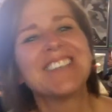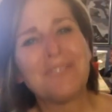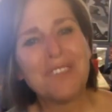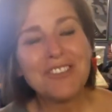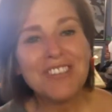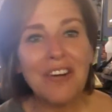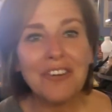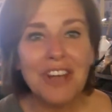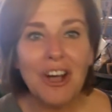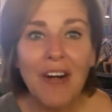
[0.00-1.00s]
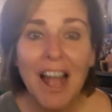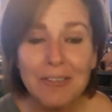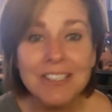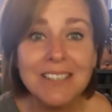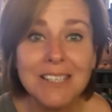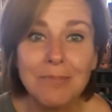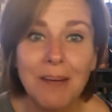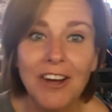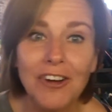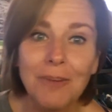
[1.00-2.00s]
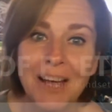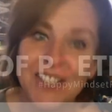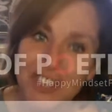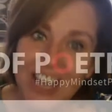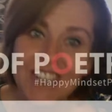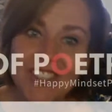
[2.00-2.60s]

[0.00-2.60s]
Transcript: if you don't know, I was inspired by Jace